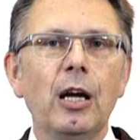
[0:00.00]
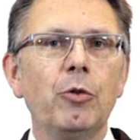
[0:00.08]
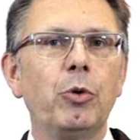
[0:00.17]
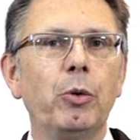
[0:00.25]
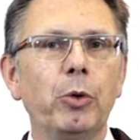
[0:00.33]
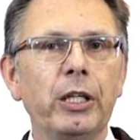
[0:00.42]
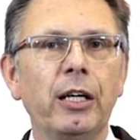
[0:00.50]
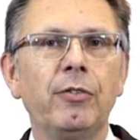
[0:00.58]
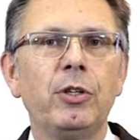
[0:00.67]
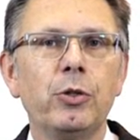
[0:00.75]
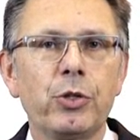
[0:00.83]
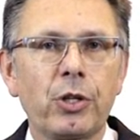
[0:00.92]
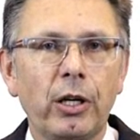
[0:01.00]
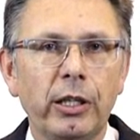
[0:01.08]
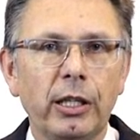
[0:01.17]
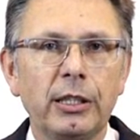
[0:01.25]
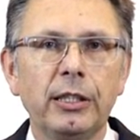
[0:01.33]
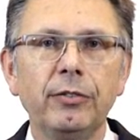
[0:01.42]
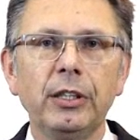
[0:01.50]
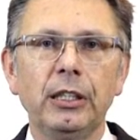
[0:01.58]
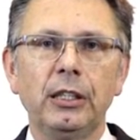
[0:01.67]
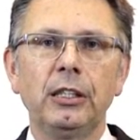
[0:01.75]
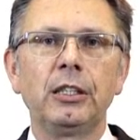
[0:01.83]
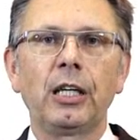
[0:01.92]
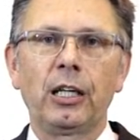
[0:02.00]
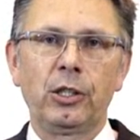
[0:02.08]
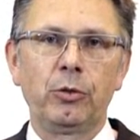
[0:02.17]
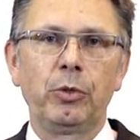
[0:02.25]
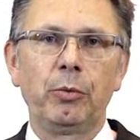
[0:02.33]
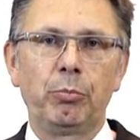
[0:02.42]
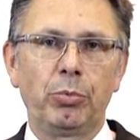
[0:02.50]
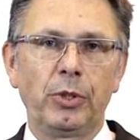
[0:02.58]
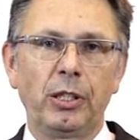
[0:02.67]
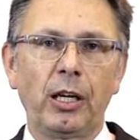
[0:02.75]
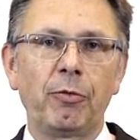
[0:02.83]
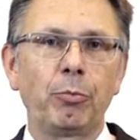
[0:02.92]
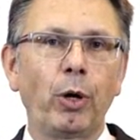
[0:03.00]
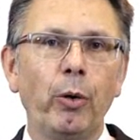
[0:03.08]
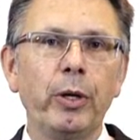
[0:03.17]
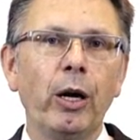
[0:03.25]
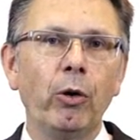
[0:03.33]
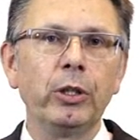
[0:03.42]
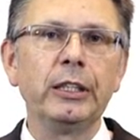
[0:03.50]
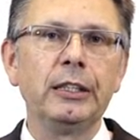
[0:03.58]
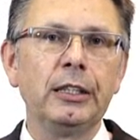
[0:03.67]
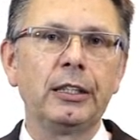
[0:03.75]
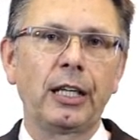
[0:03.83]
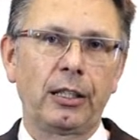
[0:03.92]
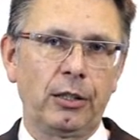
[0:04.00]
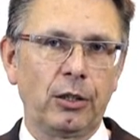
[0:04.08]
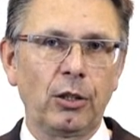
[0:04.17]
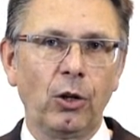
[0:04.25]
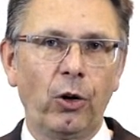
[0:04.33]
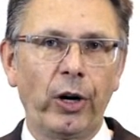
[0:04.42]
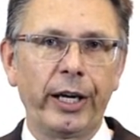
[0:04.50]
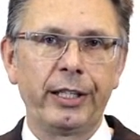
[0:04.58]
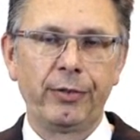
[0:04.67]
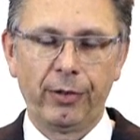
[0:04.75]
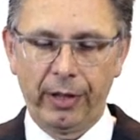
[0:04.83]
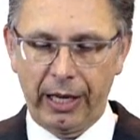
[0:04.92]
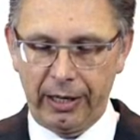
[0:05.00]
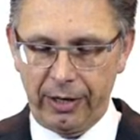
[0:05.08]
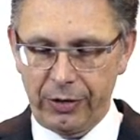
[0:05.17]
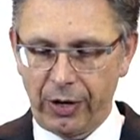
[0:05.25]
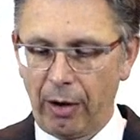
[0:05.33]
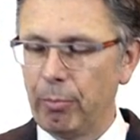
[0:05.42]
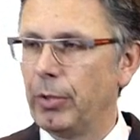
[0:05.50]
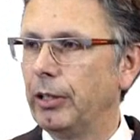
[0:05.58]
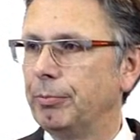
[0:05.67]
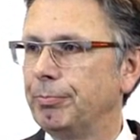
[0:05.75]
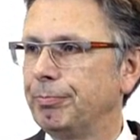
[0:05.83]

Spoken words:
If we would have used conductivity detection, we would have probably only detected chloride for that example.